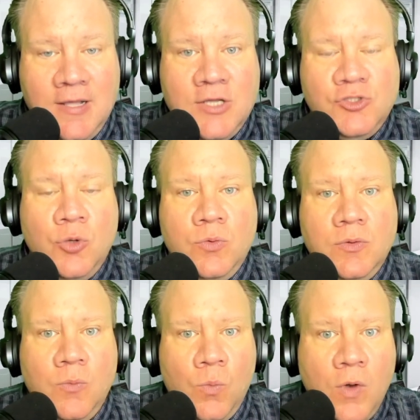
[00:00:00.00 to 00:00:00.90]
So
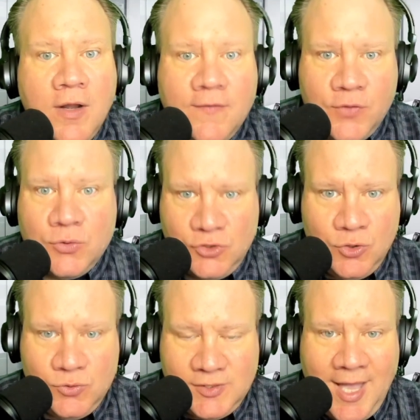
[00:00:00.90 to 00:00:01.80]
one of those
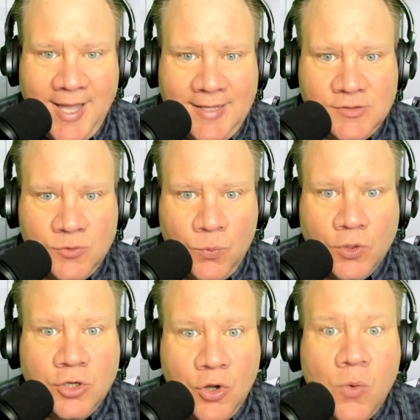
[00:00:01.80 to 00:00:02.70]
two sides, we're
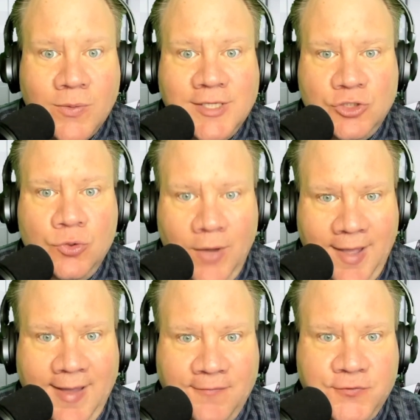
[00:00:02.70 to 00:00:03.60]
going to
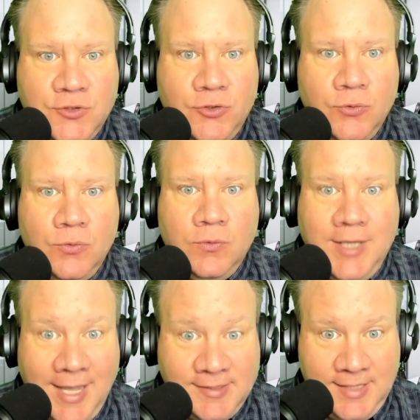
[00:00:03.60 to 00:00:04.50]
have to
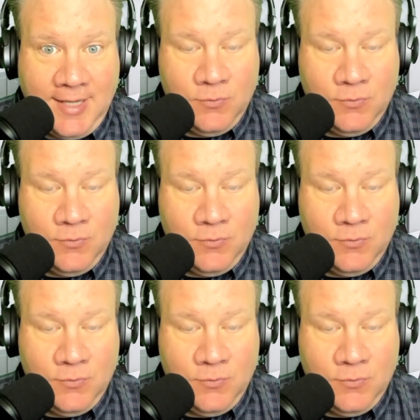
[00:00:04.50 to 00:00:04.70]
guess at.